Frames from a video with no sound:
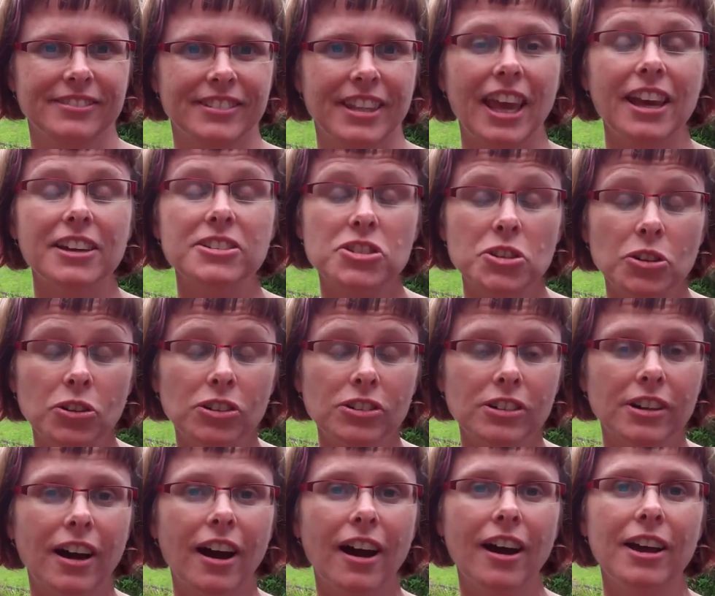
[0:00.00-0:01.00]
Yeah,
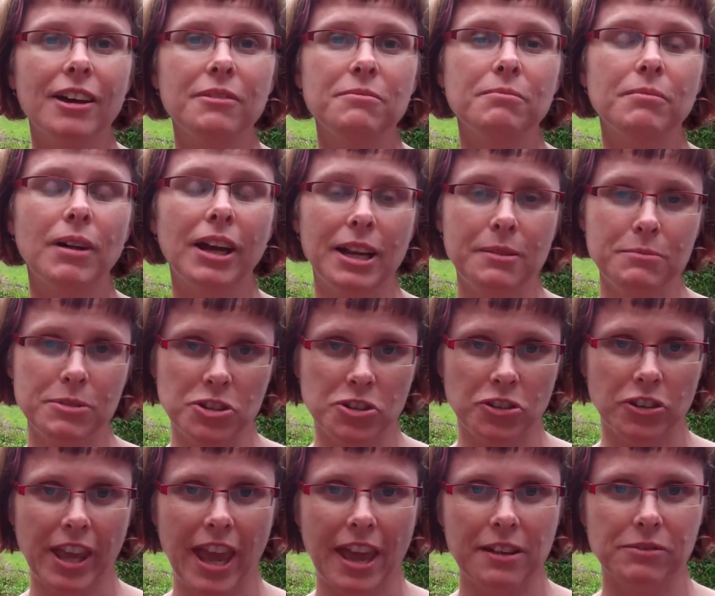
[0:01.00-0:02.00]
sure. My name's
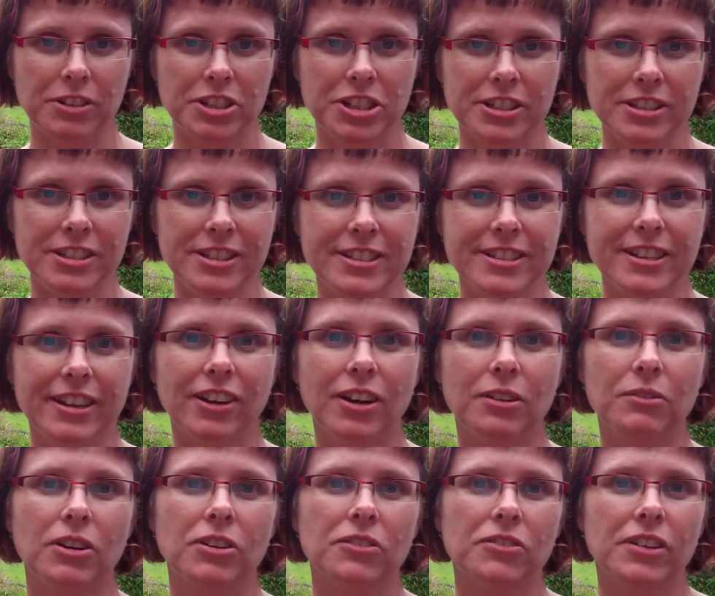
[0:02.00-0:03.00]
Julianne Richards and
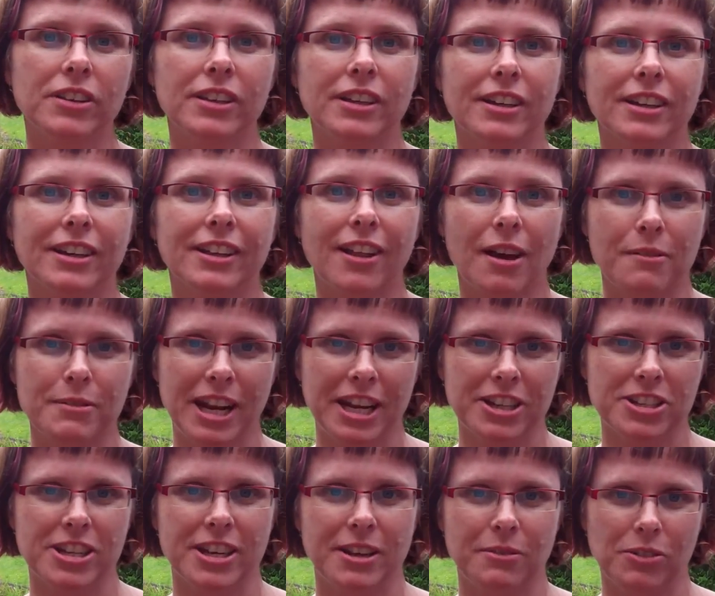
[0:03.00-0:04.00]
I work for the Climate
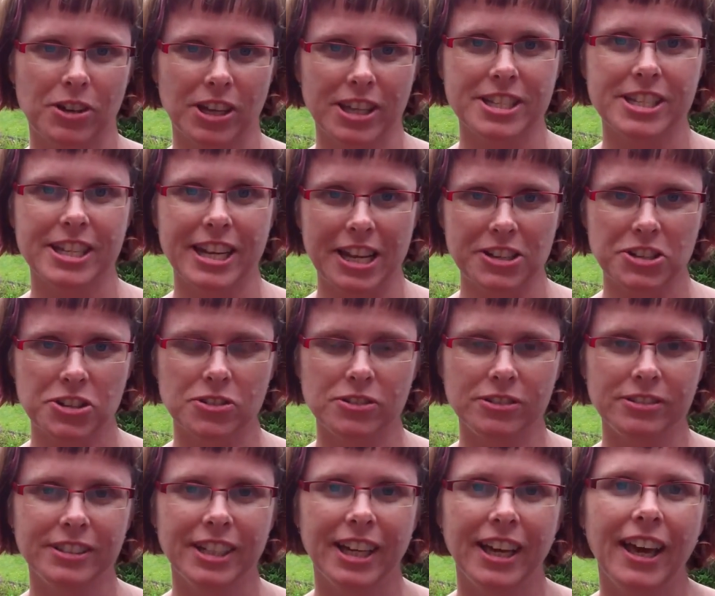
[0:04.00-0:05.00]
Action Network International
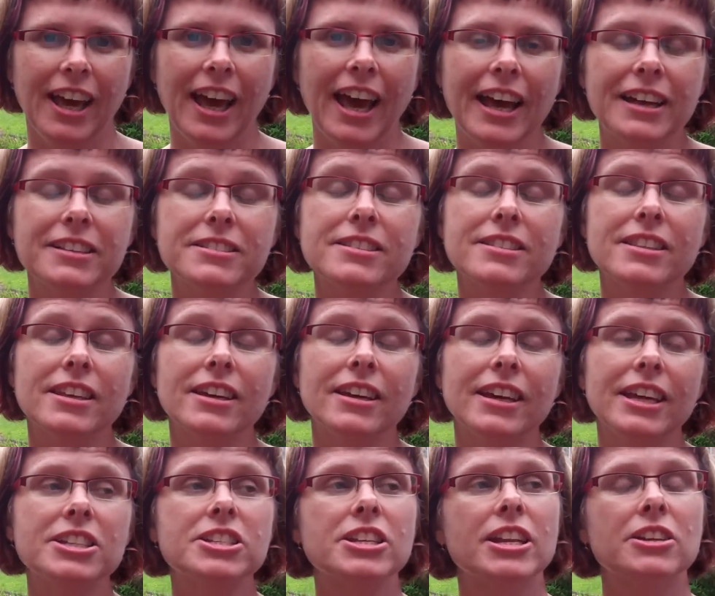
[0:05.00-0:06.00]
as
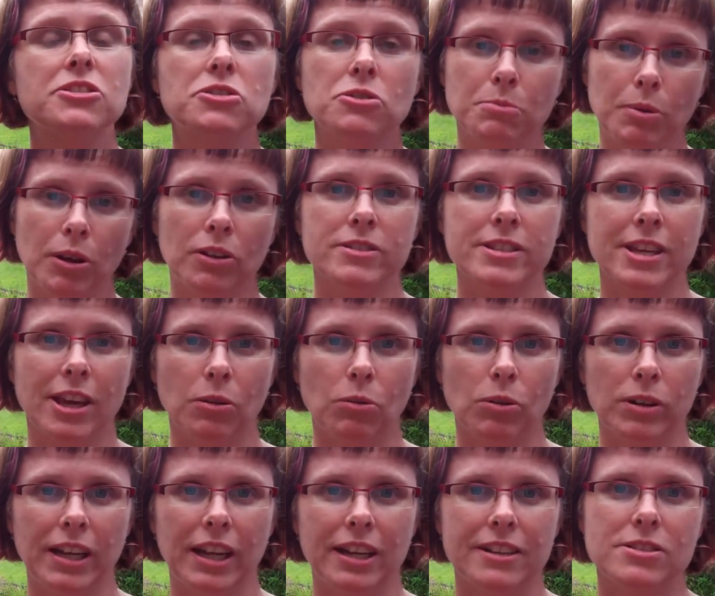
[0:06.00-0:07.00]
the International Policy
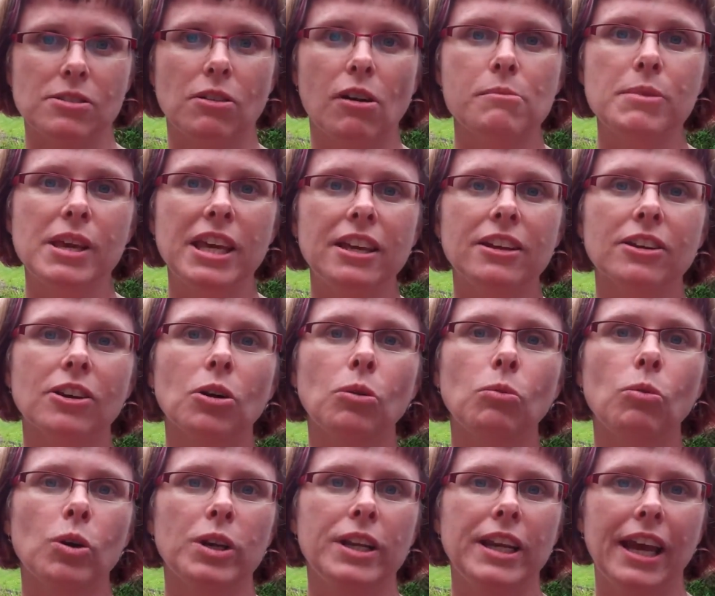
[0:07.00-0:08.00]
Coordinator. So I'm here to
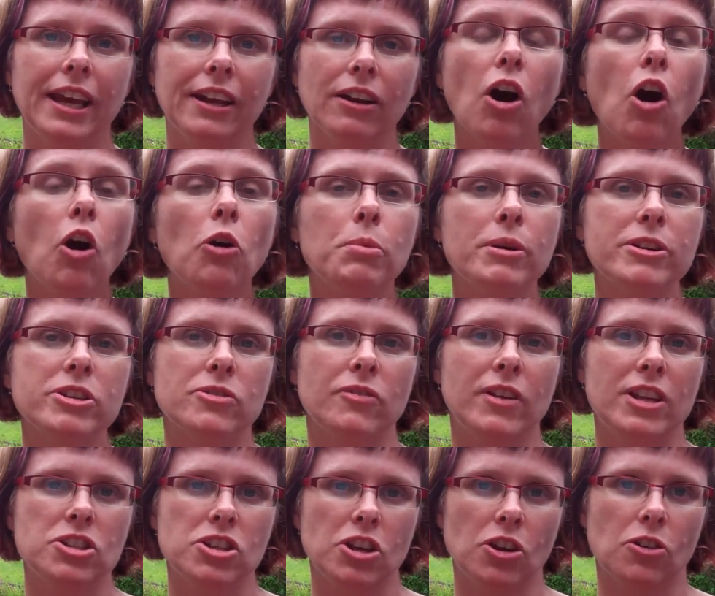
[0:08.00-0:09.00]
coordinate a whole bunch of
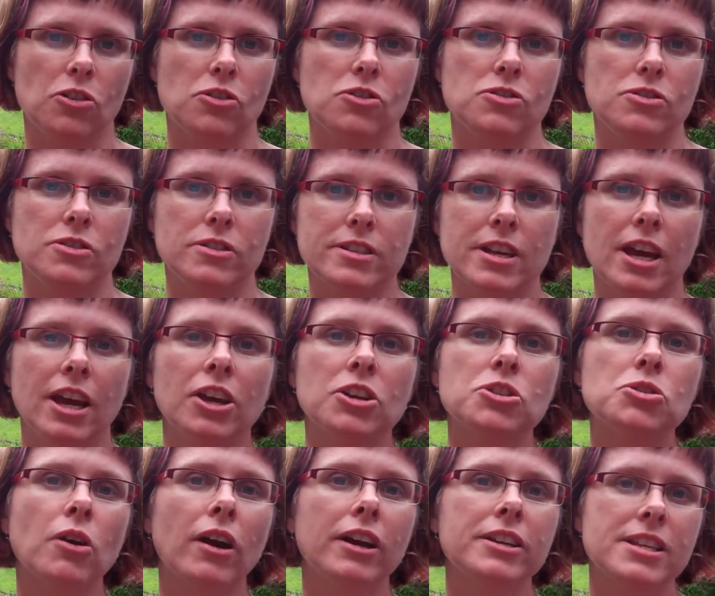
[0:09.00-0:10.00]
NGOs
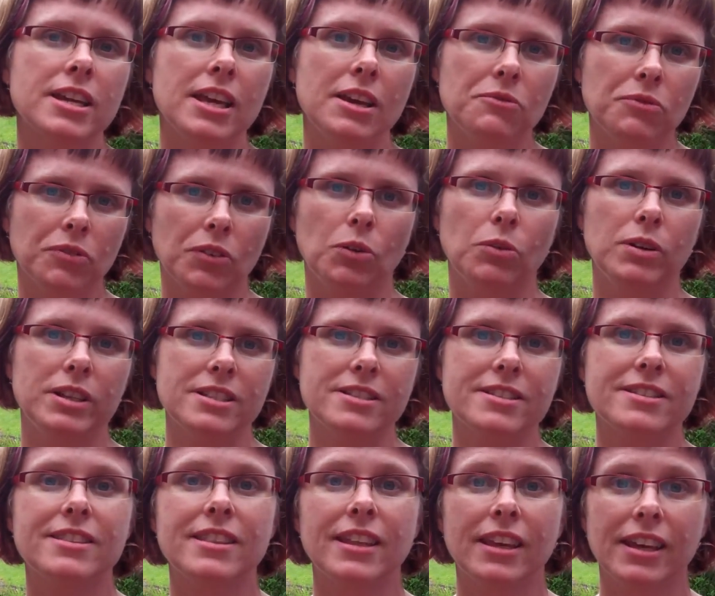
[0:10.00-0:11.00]
trying to
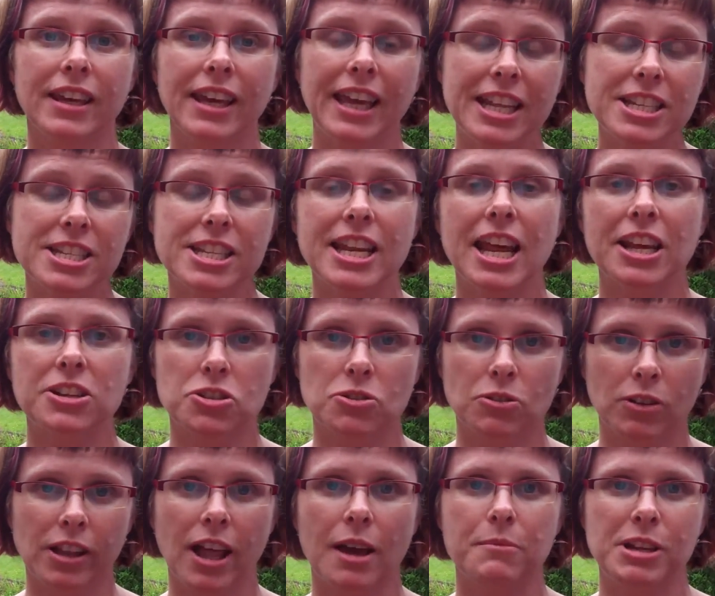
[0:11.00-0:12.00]
influence the international
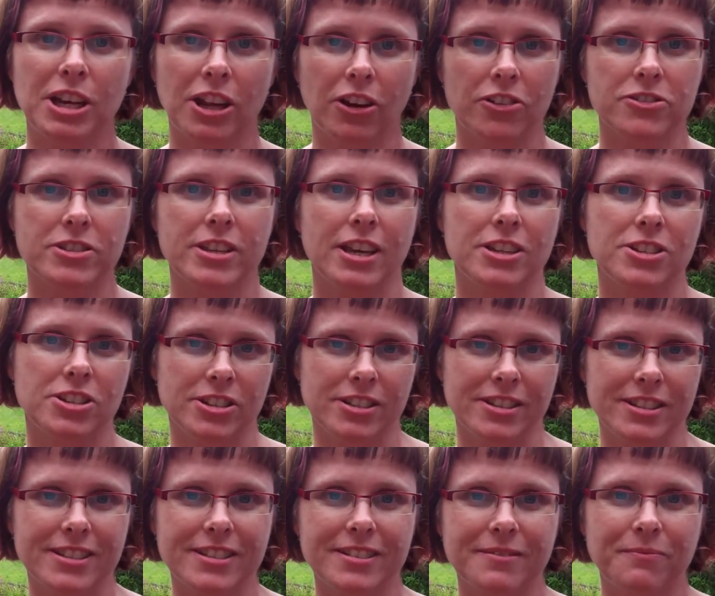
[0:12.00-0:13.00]
climate
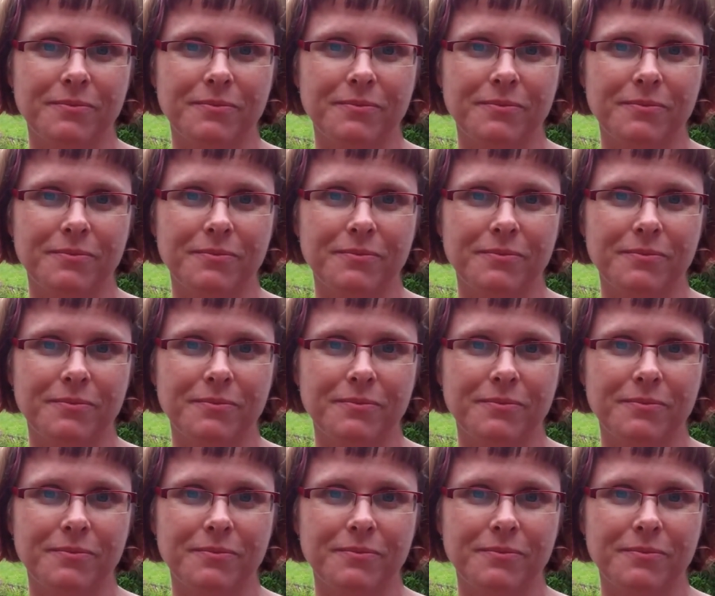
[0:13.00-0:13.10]
negotiations.